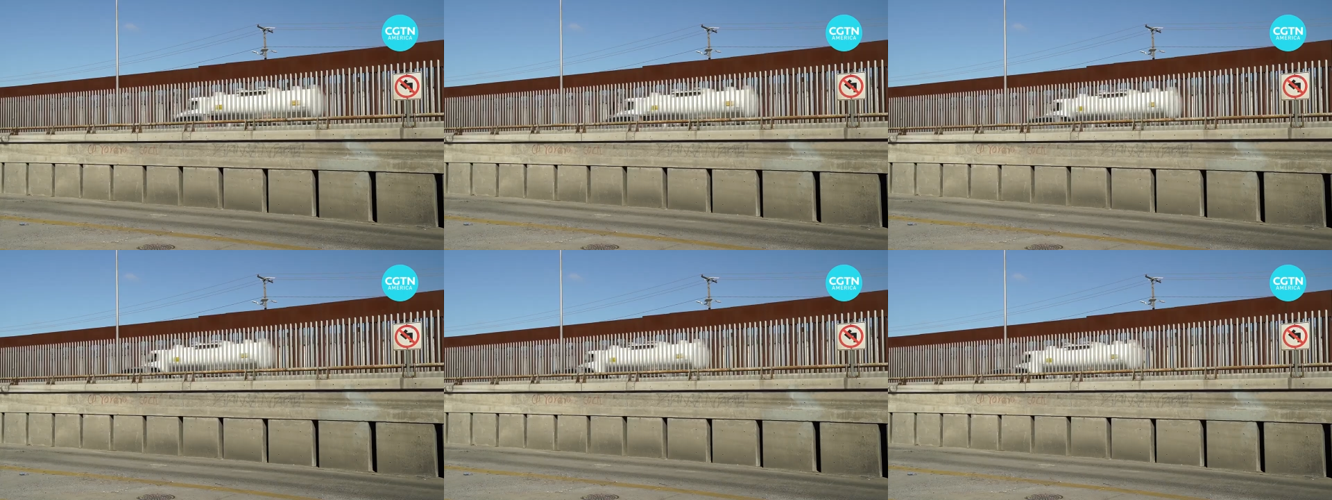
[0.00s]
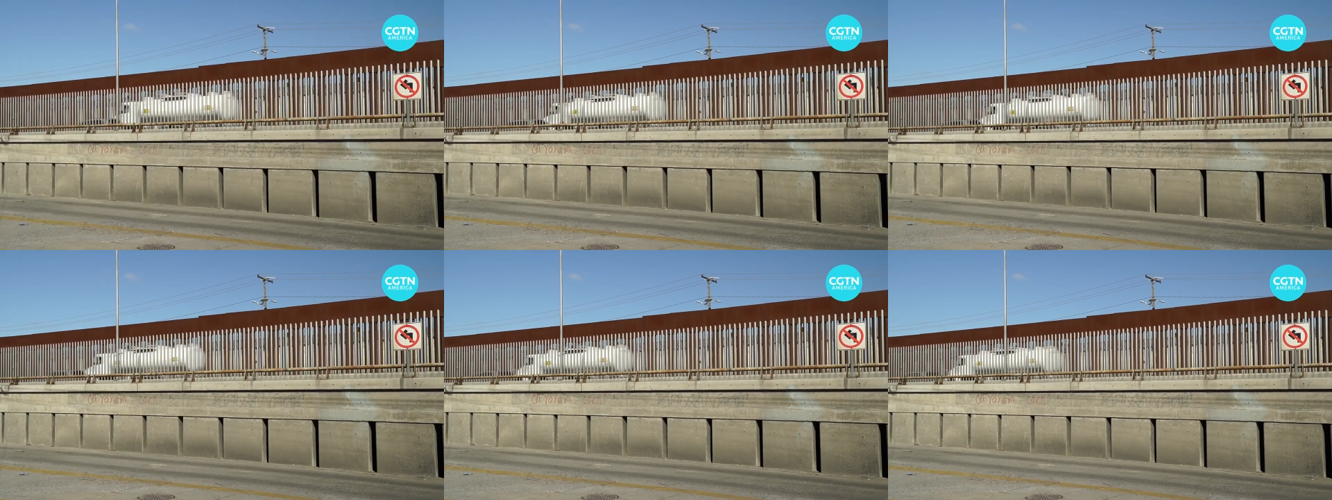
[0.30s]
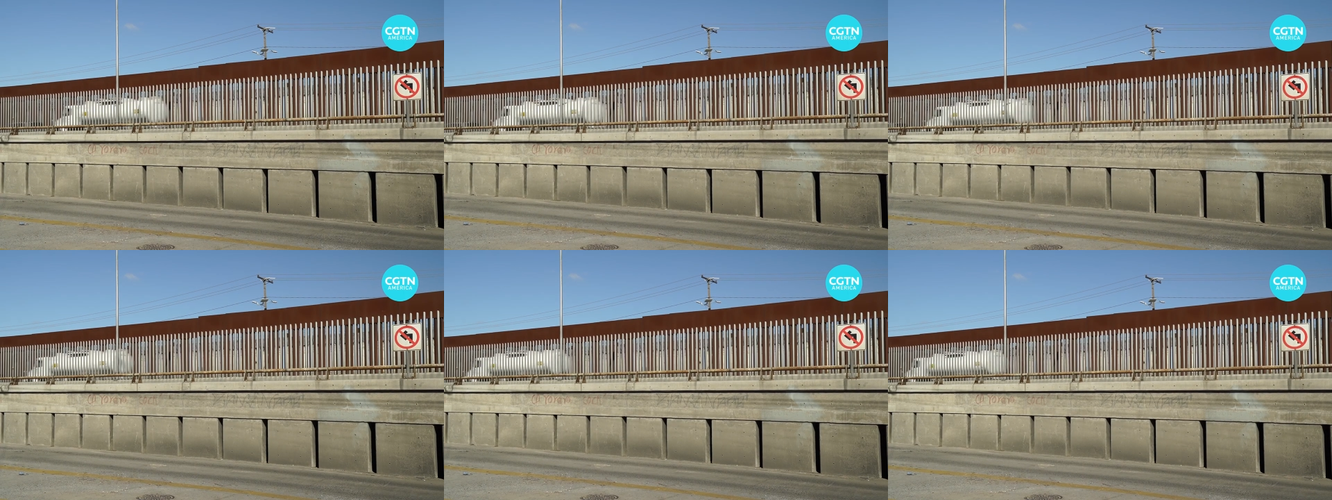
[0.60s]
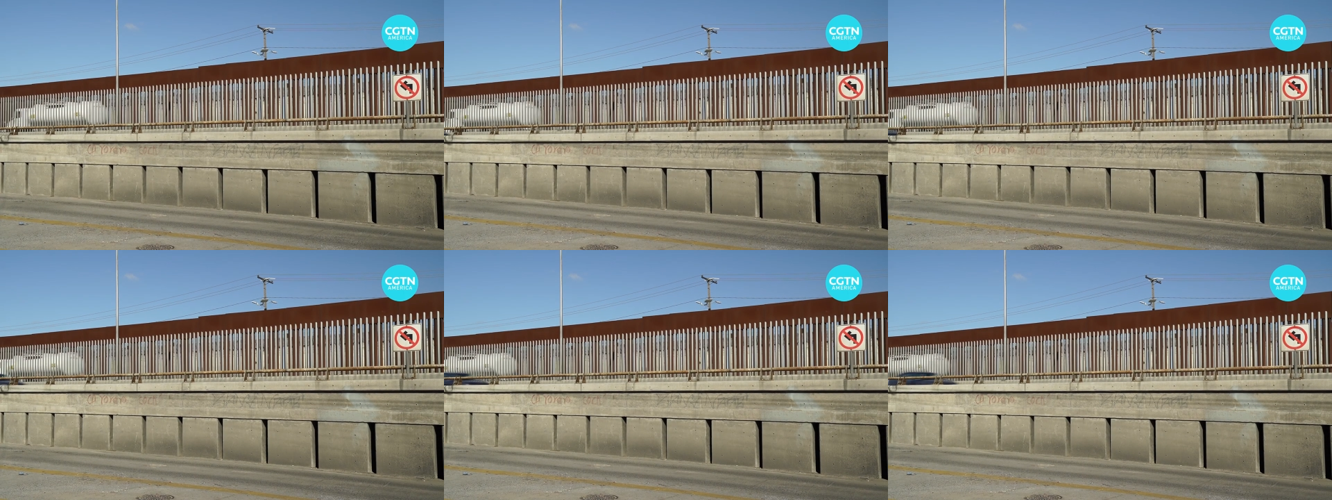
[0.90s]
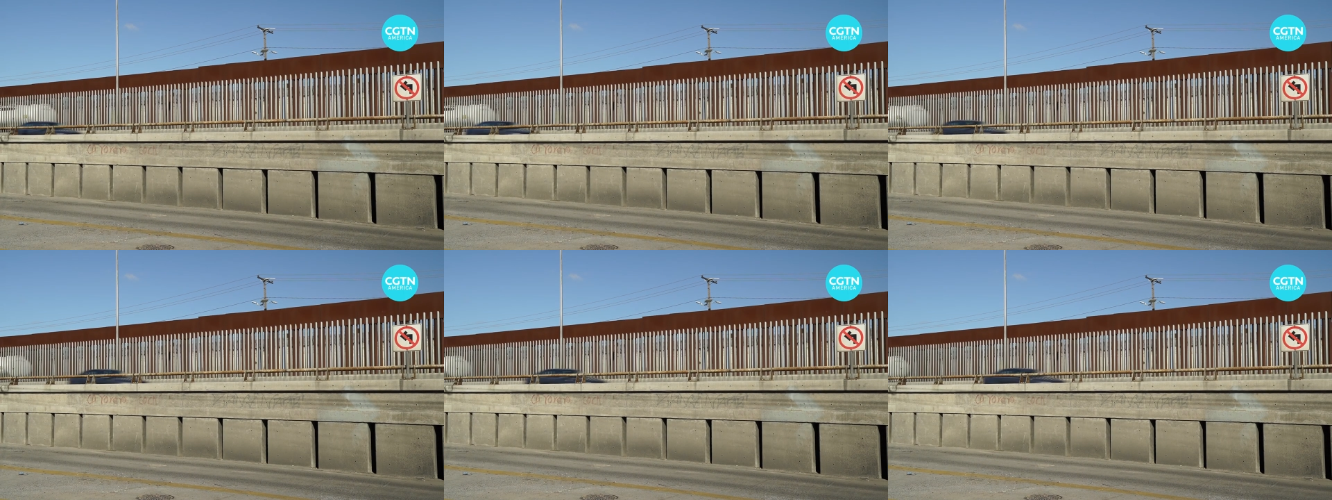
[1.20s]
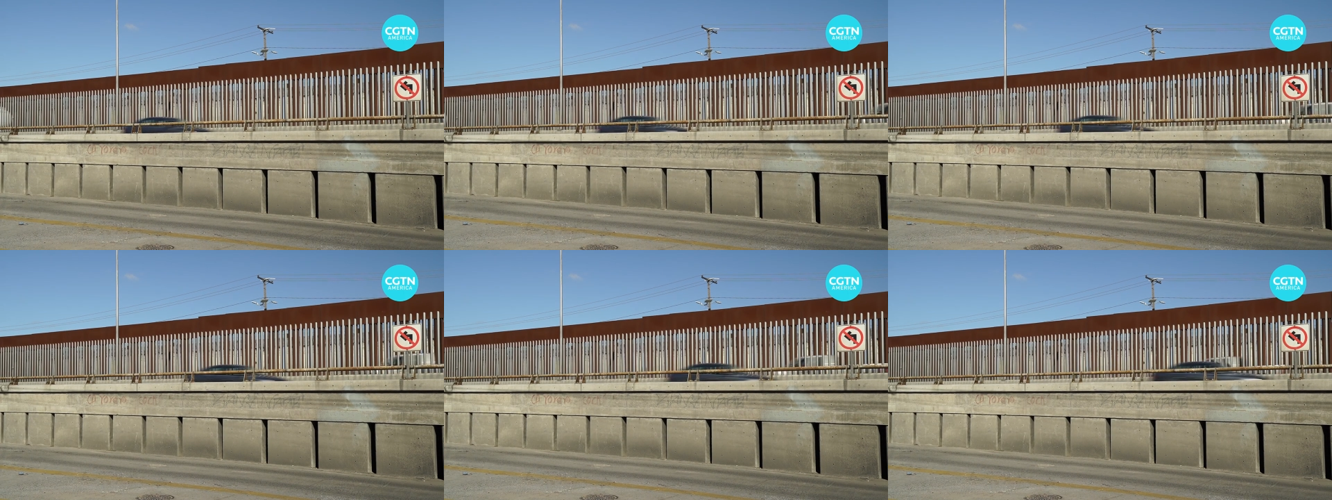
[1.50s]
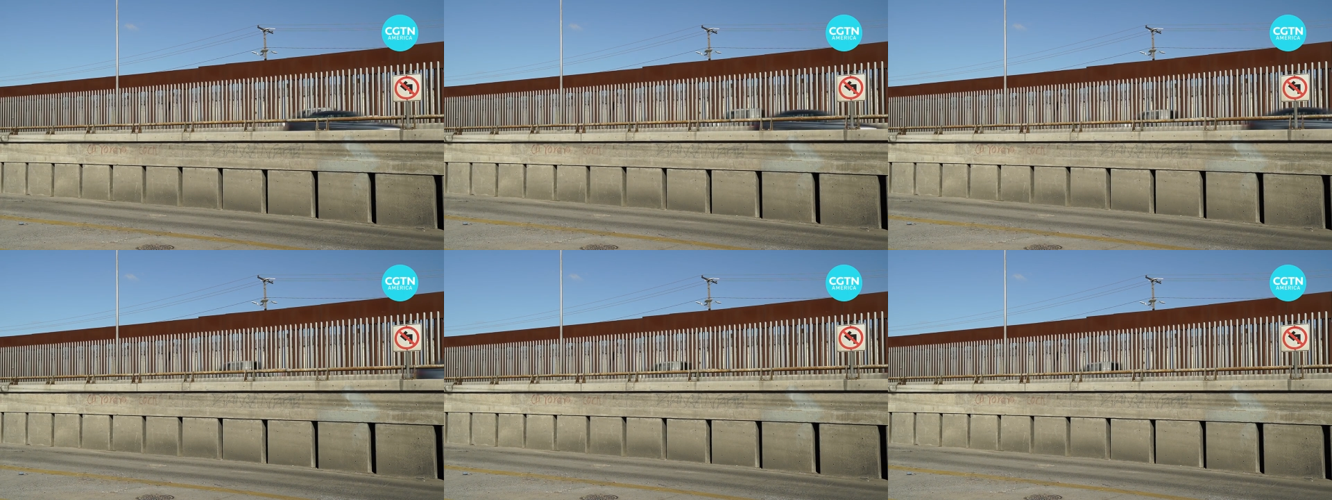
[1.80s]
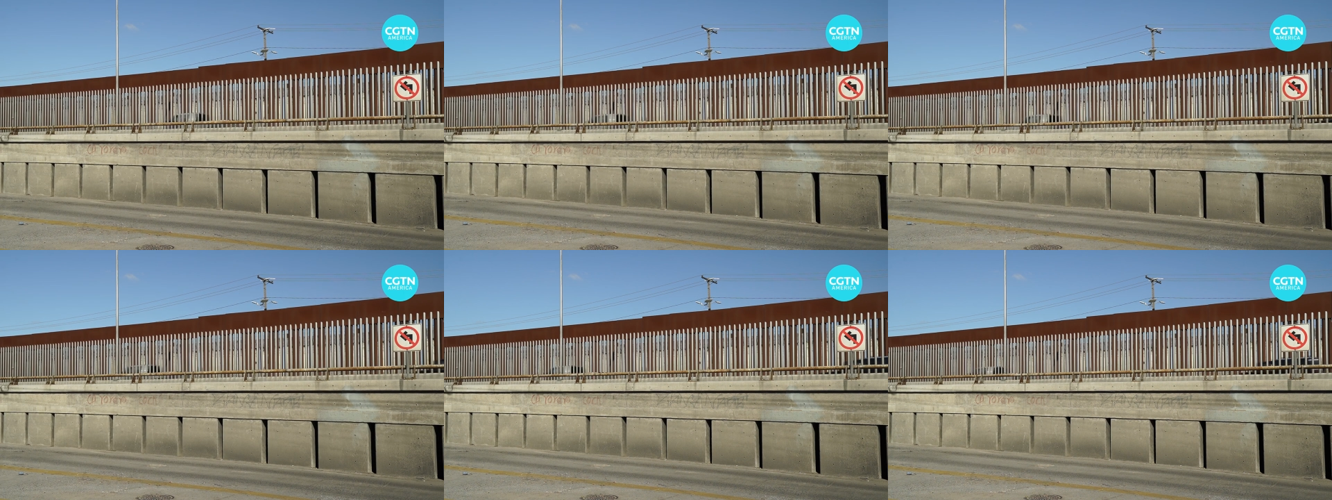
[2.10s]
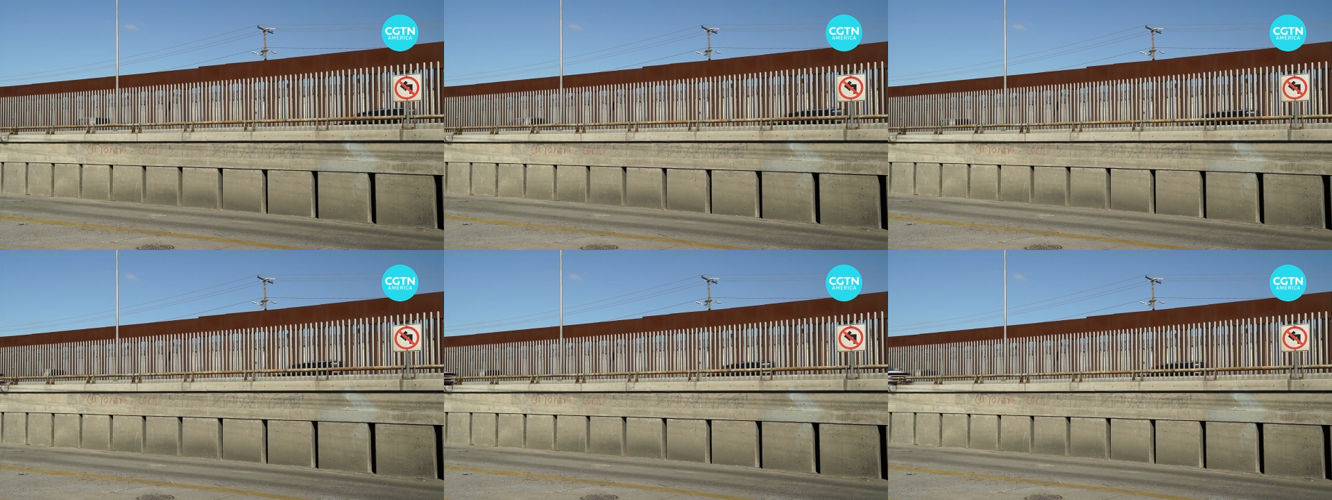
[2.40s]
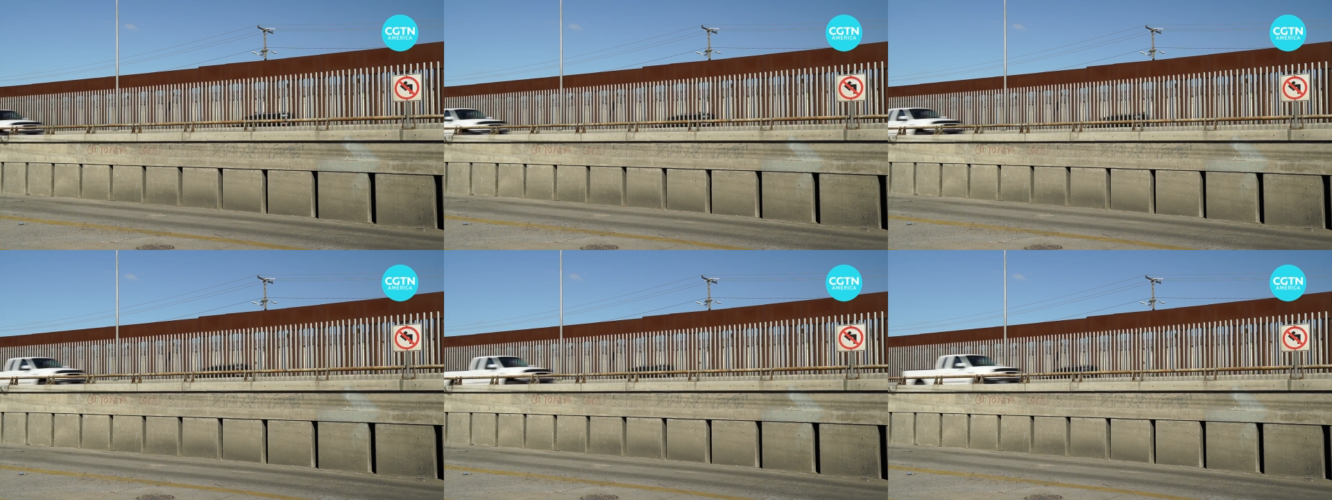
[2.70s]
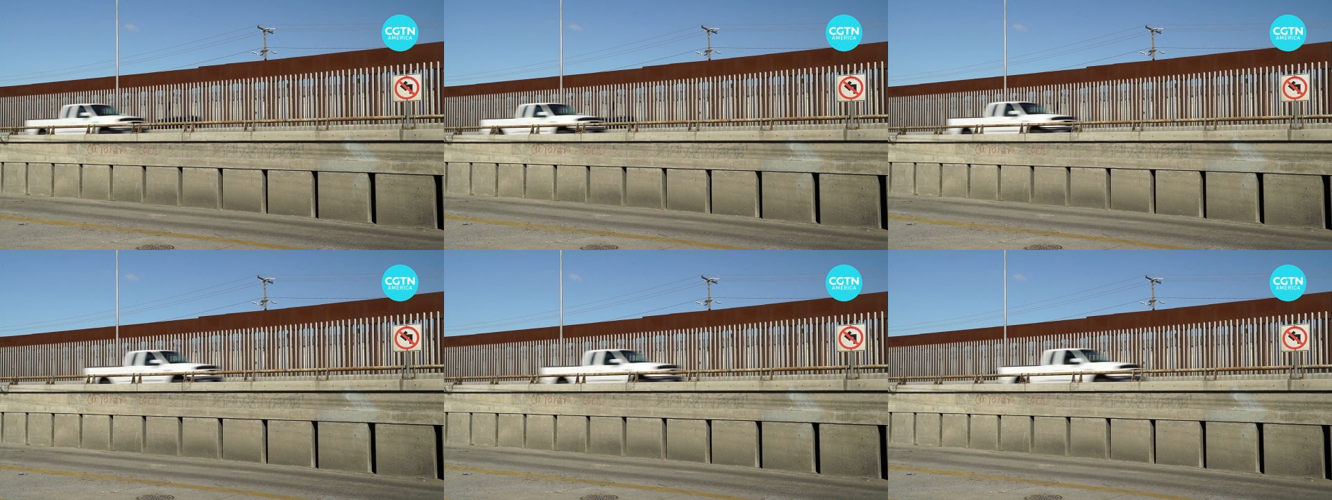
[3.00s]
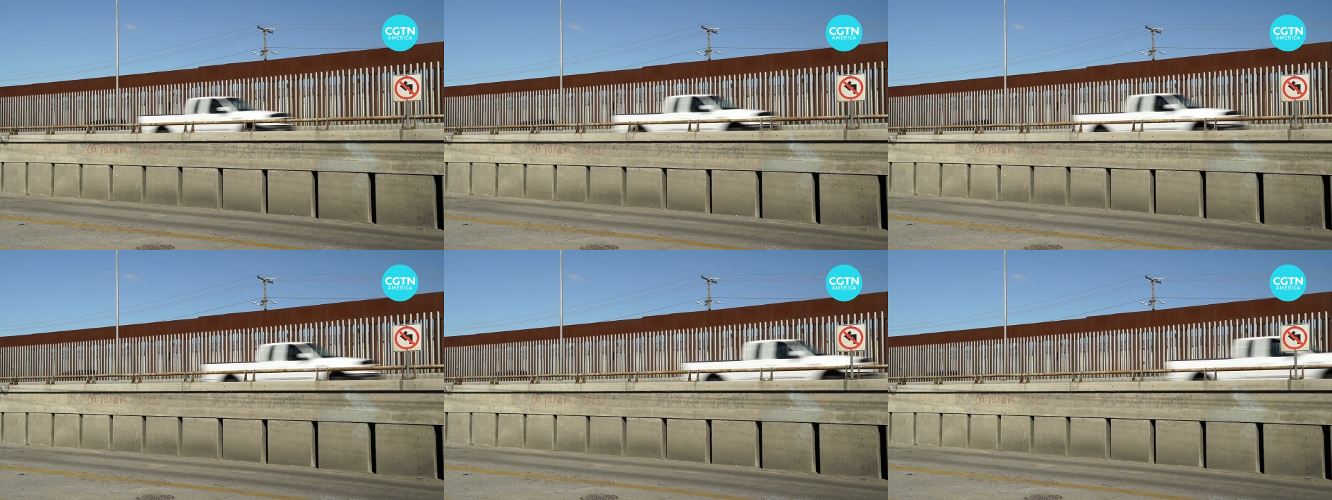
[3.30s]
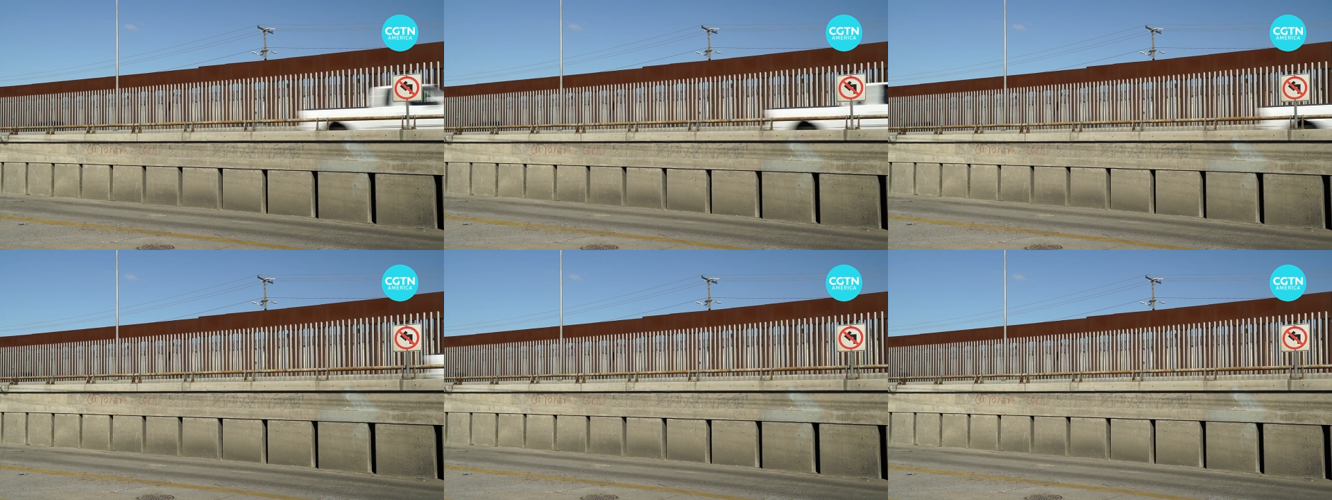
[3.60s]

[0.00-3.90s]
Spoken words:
[unreadable: no face in view]